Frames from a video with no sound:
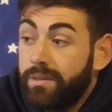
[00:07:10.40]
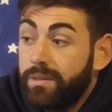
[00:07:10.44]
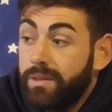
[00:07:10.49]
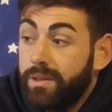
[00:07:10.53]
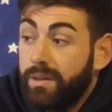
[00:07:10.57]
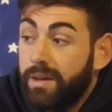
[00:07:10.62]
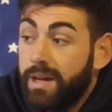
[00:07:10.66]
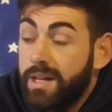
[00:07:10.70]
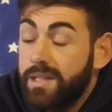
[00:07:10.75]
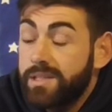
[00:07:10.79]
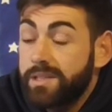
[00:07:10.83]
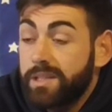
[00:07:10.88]
the
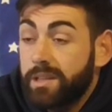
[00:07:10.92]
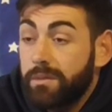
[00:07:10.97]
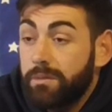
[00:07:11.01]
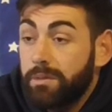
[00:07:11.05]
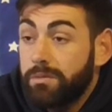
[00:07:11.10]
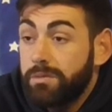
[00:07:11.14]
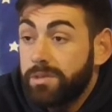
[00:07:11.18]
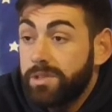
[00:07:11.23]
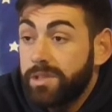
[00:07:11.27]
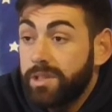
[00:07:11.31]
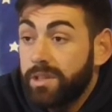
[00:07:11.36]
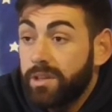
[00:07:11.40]
last time I
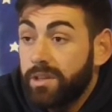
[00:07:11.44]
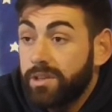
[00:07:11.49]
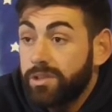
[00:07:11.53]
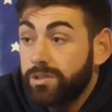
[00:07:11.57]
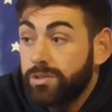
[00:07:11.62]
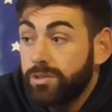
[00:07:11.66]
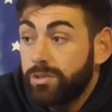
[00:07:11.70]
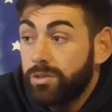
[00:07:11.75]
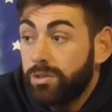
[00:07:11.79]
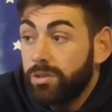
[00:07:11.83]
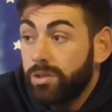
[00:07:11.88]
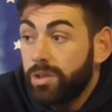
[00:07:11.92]
was here,
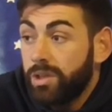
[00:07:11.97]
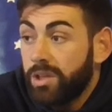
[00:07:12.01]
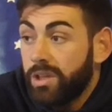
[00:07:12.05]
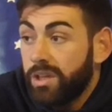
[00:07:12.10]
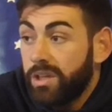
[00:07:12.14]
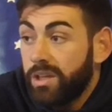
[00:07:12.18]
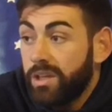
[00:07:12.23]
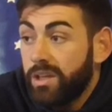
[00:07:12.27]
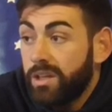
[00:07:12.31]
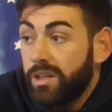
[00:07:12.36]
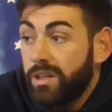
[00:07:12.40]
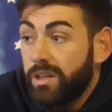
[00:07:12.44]
so
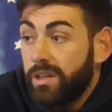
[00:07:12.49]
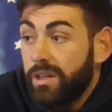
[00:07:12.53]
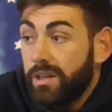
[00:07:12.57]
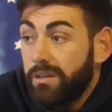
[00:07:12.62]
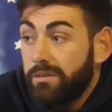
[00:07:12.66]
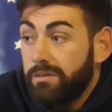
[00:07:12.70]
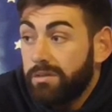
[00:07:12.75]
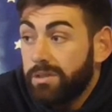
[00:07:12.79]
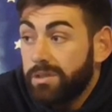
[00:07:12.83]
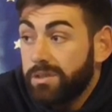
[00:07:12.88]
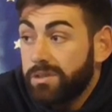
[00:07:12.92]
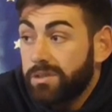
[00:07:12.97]

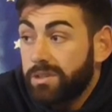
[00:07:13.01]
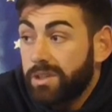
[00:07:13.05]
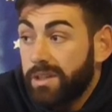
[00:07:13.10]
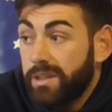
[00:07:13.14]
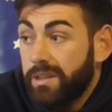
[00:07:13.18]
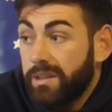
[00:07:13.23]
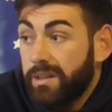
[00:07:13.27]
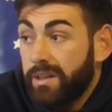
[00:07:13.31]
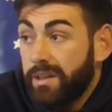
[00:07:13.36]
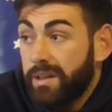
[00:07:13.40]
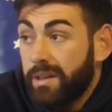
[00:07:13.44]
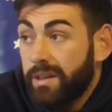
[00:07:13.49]
it was
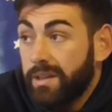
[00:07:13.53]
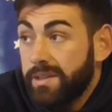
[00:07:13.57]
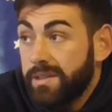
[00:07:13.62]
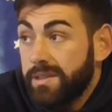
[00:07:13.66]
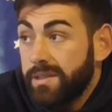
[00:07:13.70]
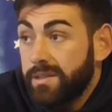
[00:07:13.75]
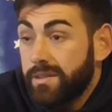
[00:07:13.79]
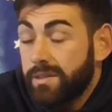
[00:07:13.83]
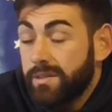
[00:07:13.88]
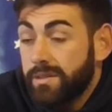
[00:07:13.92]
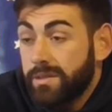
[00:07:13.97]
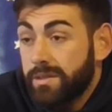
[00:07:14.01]
kind of an
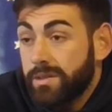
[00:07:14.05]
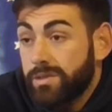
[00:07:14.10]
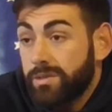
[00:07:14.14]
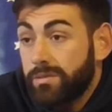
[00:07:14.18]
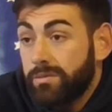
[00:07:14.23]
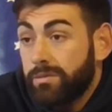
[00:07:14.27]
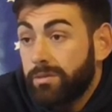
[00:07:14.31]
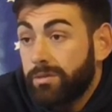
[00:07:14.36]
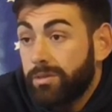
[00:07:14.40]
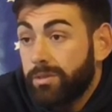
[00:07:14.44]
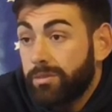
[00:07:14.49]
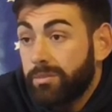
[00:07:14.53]
easy
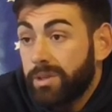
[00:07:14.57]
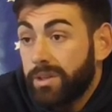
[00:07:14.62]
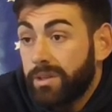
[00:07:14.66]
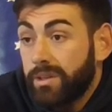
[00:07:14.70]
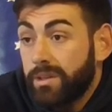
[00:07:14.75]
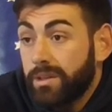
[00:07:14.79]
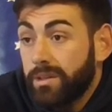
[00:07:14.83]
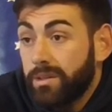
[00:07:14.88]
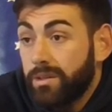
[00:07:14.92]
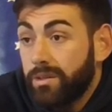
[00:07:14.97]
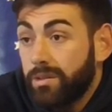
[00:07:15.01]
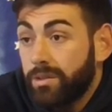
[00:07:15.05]
decision for me
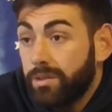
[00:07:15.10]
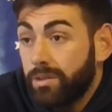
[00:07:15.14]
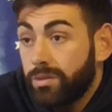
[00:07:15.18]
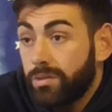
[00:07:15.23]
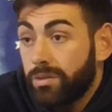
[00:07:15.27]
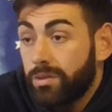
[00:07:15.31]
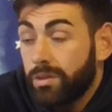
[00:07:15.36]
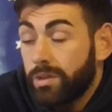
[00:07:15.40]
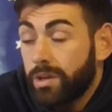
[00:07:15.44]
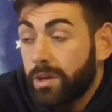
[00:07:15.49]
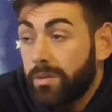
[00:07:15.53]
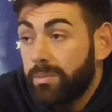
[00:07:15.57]
to
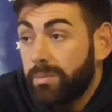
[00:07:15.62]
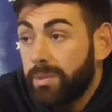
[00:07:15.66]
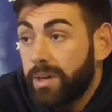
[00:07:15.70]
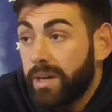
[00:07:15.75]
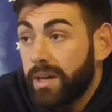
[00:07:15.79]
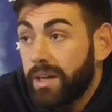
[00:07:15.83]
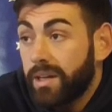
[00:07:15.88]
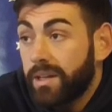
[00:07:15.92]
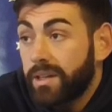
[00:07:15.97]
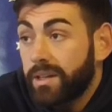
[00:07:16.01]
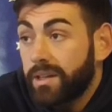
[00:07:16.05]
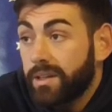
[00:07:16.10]
come
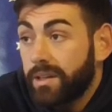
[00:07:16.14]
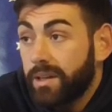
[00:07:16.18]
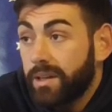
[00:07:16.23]
back.